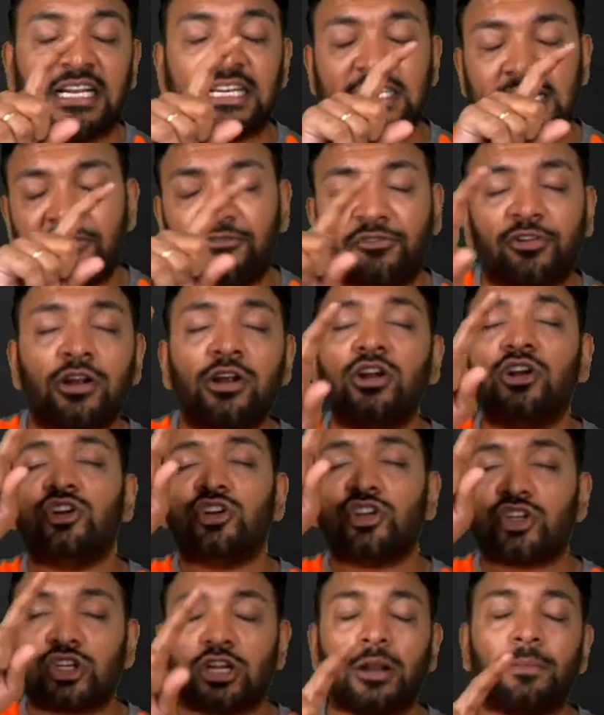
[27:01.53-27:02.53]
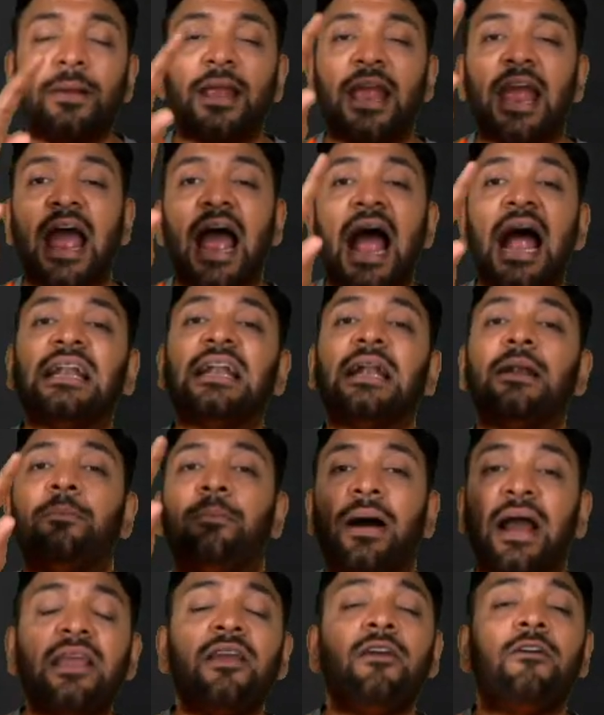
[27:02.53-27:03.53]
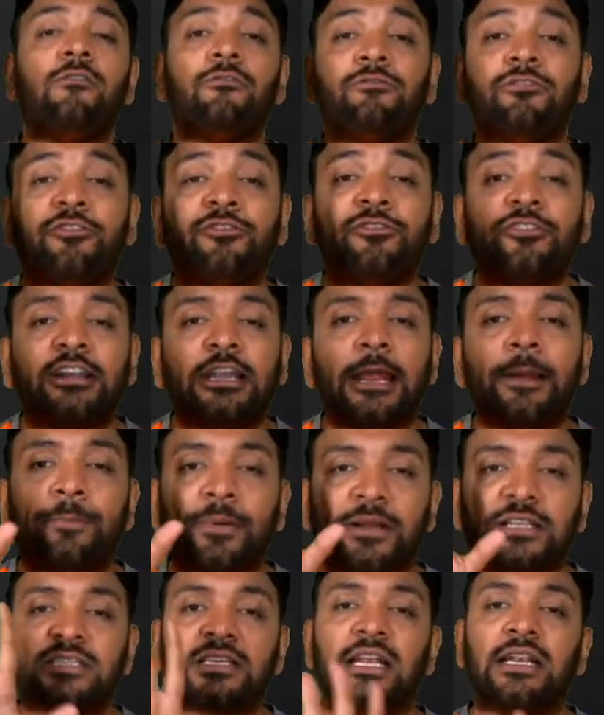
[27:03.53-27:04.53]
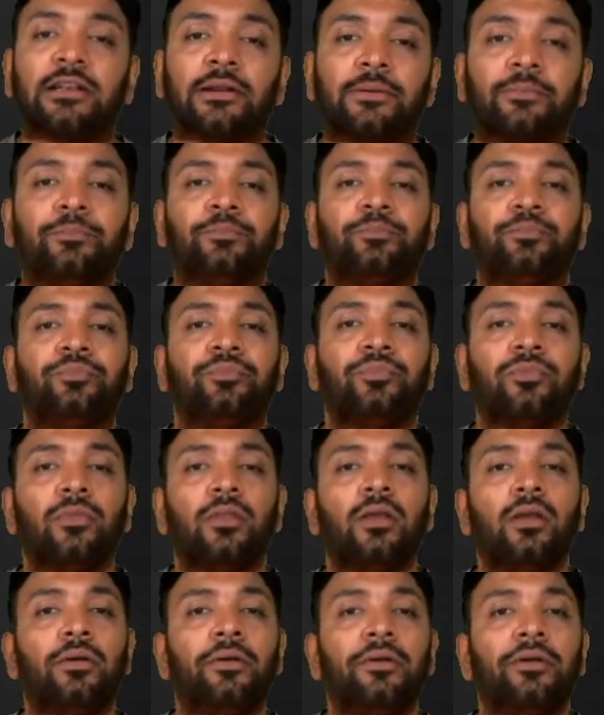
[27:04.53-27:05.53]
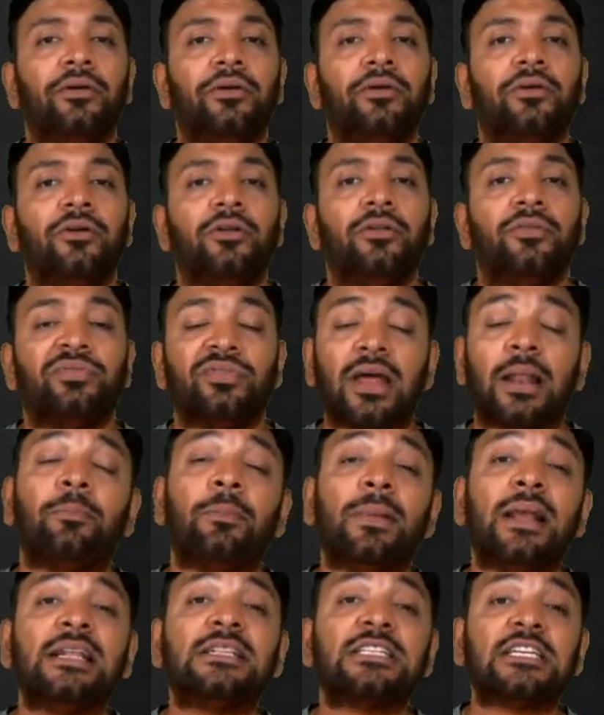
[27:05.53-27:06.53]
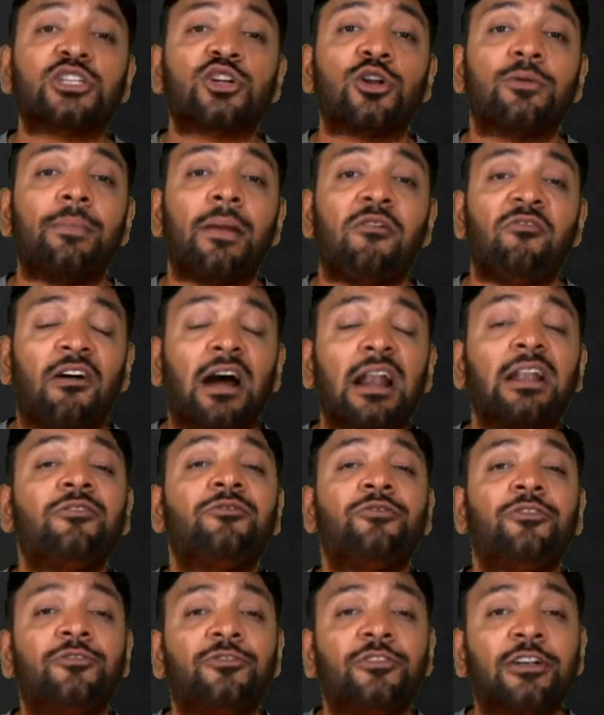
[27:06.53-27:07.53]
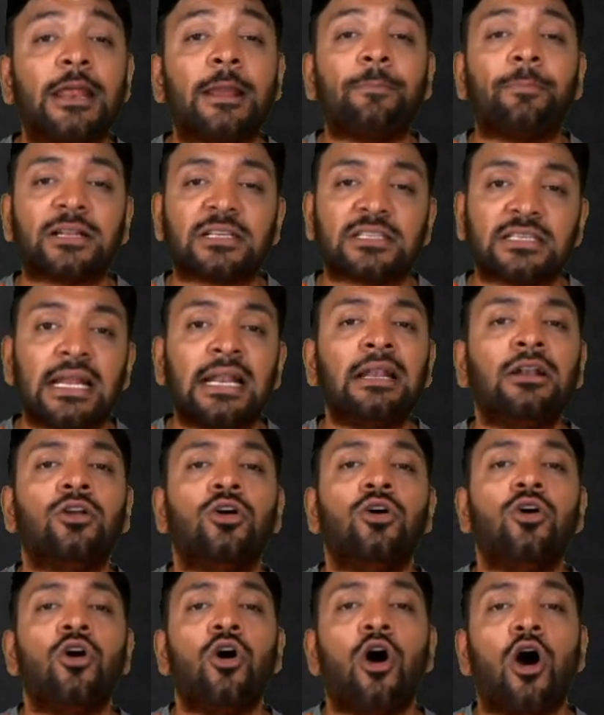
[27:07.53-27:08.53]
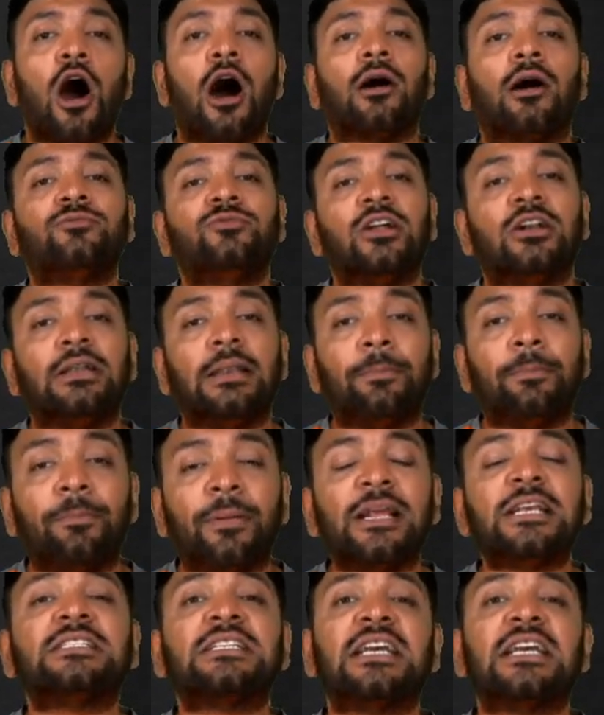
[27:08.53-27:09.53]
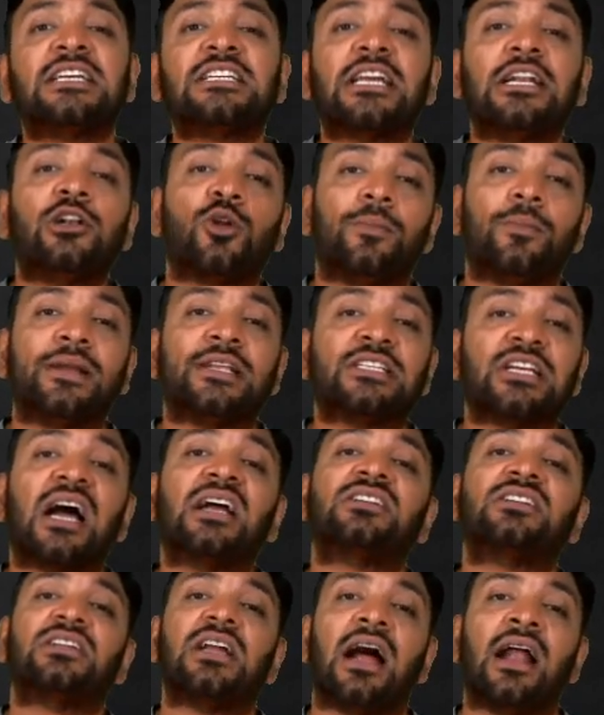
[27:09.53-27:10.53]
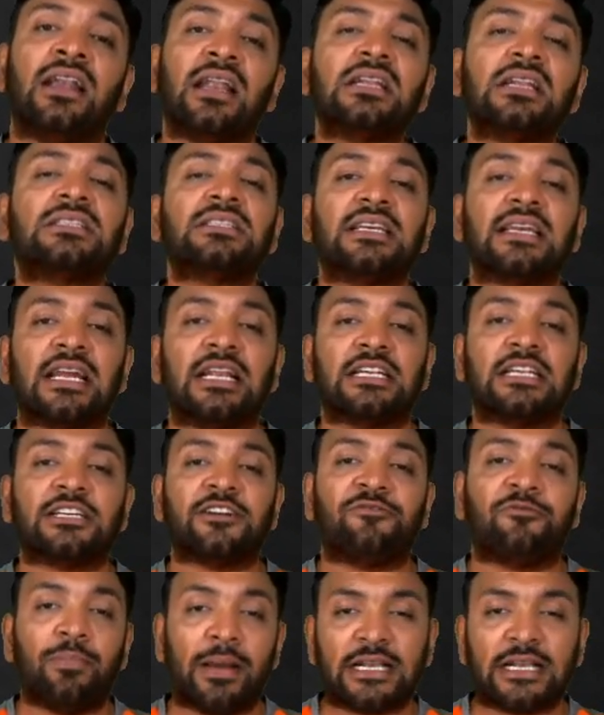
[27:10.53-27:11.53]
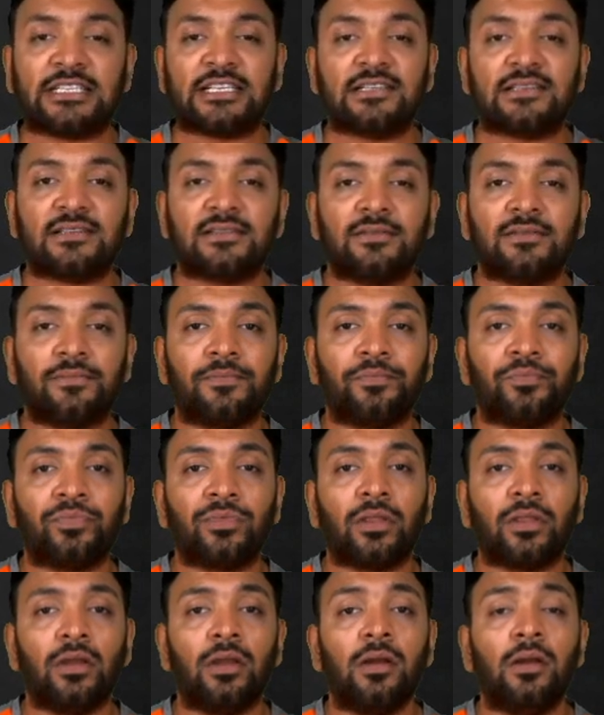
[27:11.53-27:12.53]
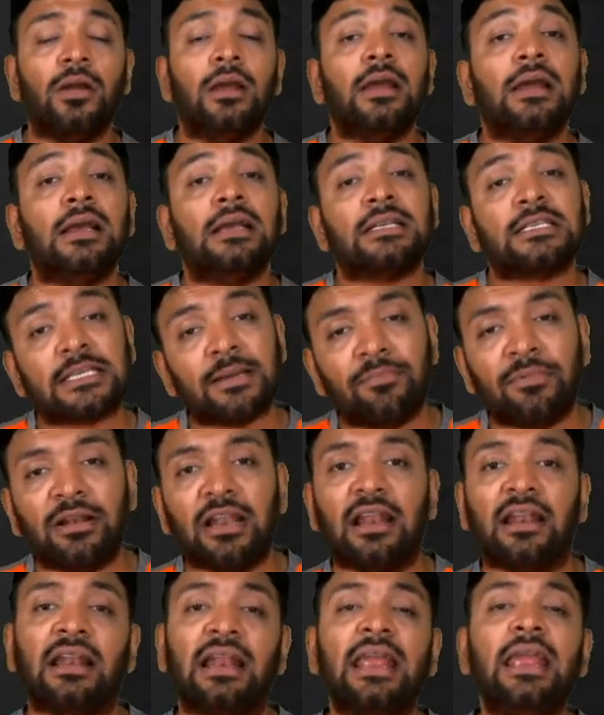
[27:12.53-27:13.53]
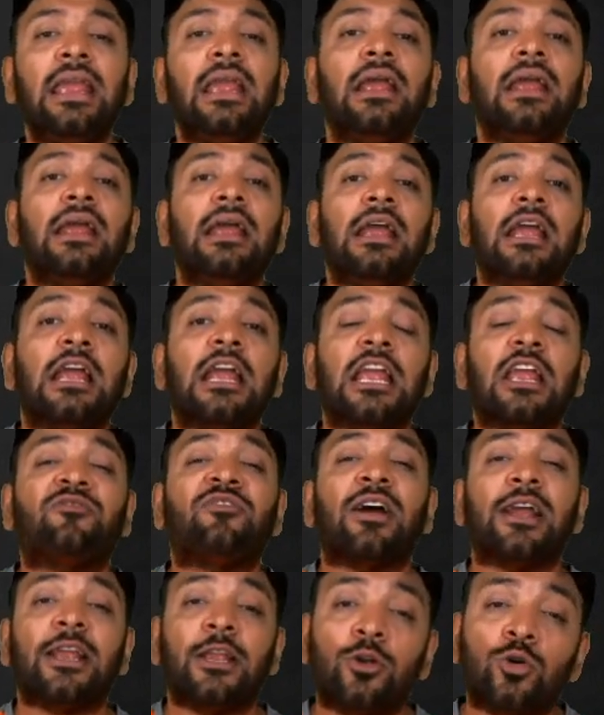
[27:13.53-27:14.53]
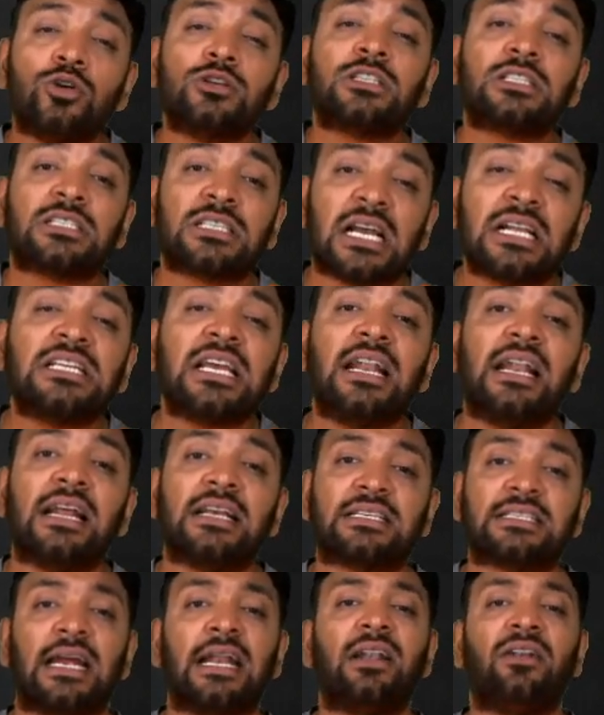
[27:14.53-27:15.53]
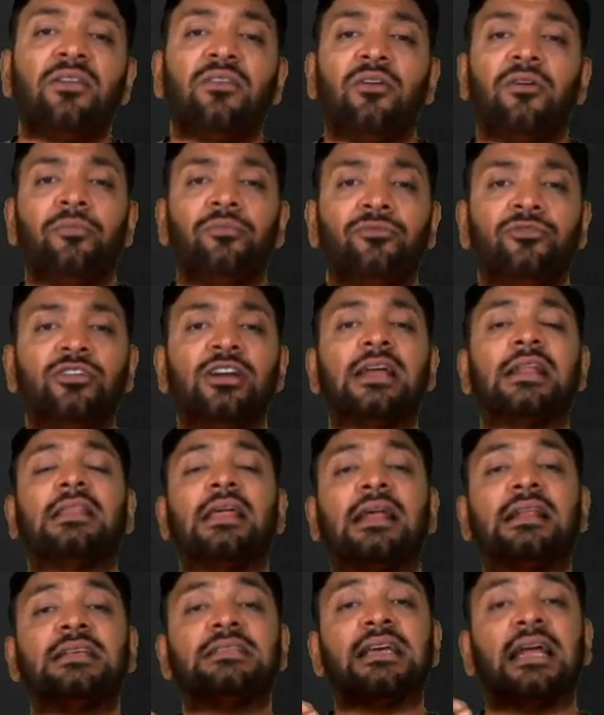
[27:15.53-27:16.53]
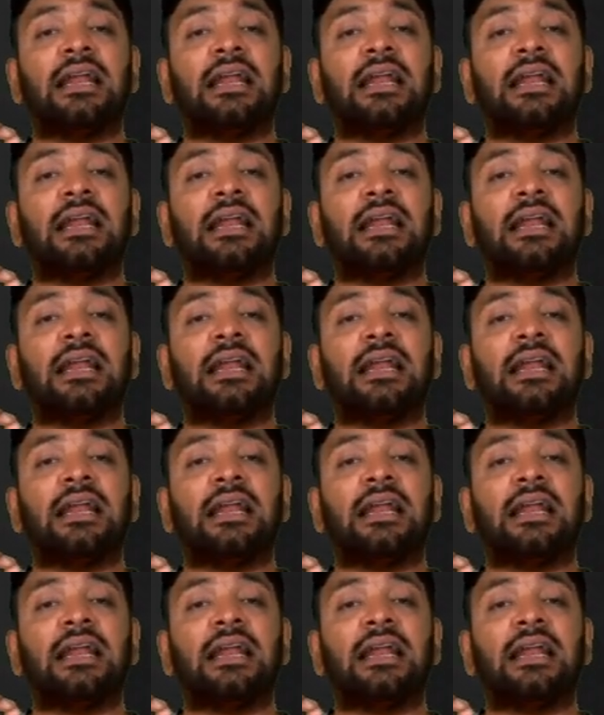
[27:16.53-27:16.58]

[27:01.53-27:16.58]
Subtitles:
shift should be added by 50%. That means it should be 150% of the depreciation to be charged under single shift basis. Similarly, if I use such an asset where there is an